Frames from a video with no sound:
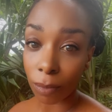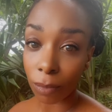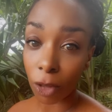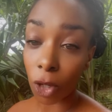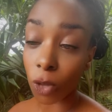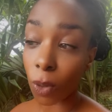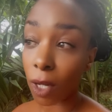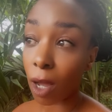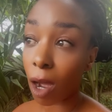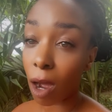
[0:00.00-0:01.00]
Because
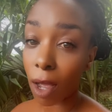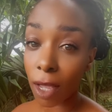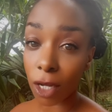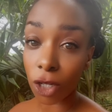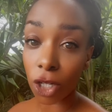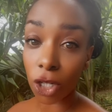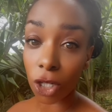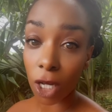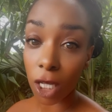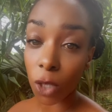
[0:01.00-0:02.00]
when our energy
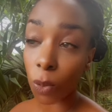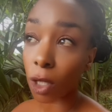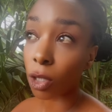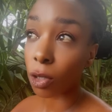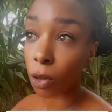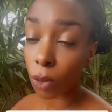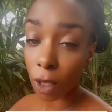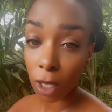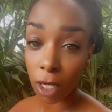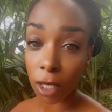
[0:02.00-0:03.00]
shakes, we are so
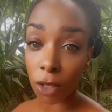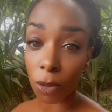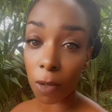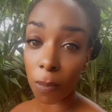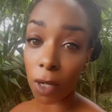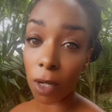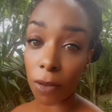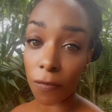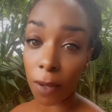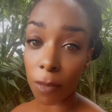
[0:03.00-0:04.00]
connected to Mama Earth
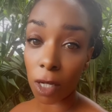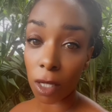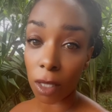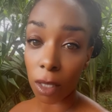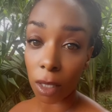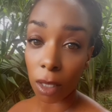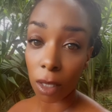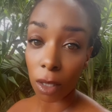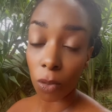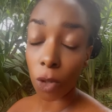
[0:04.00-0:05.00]
family.
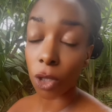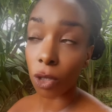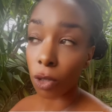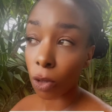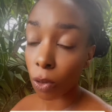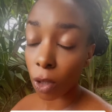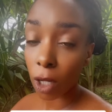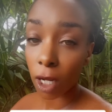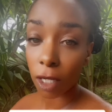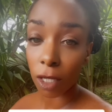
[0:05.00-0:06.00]
We're so
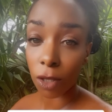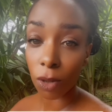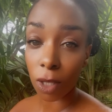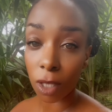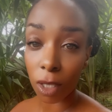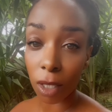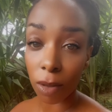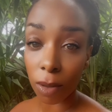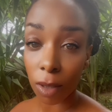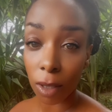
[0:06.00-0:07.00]
connected to this earth.